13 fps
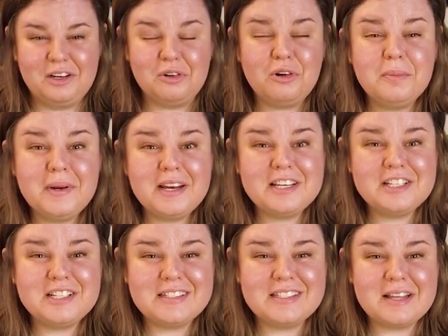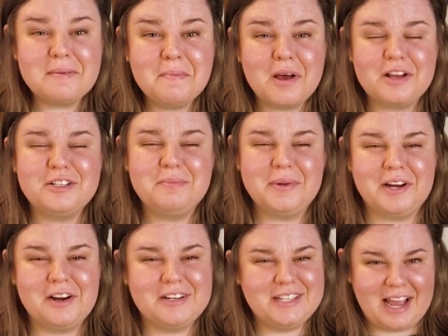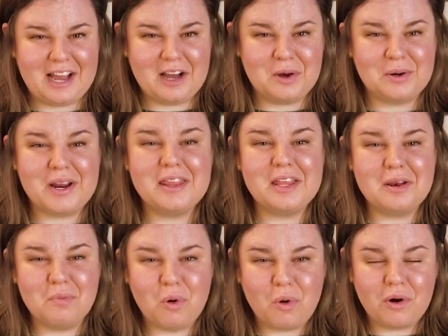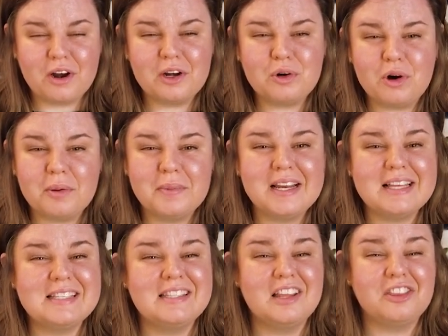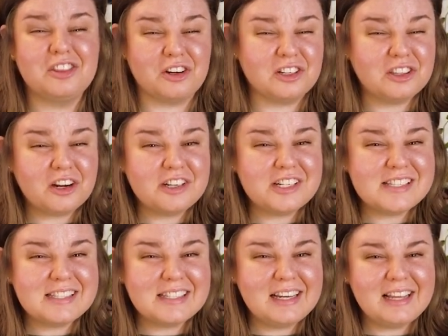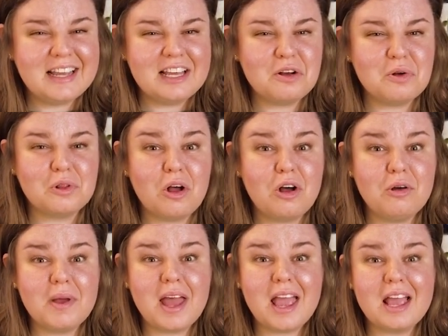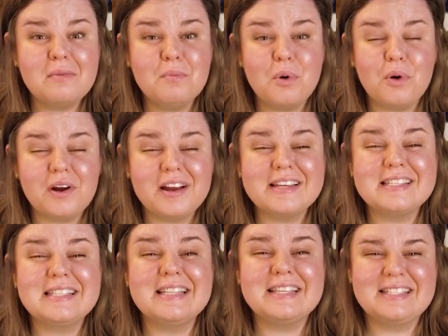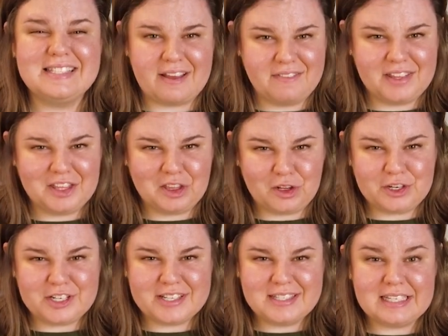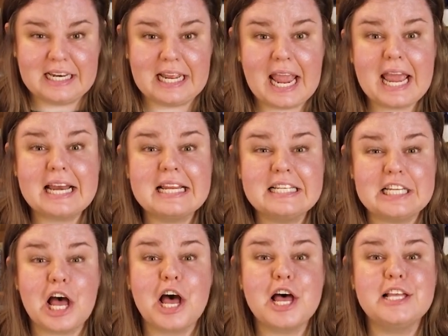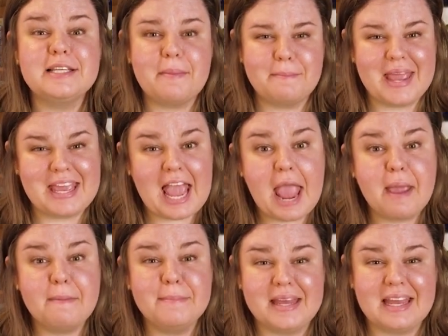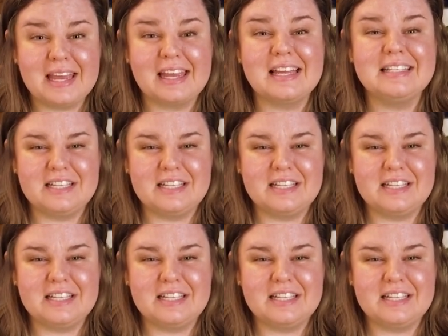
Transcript: Norman is just a much bigger town than Moore. Norman is the third largest city in Oklahoma, and Moore is the seventh largest city, and it does make a big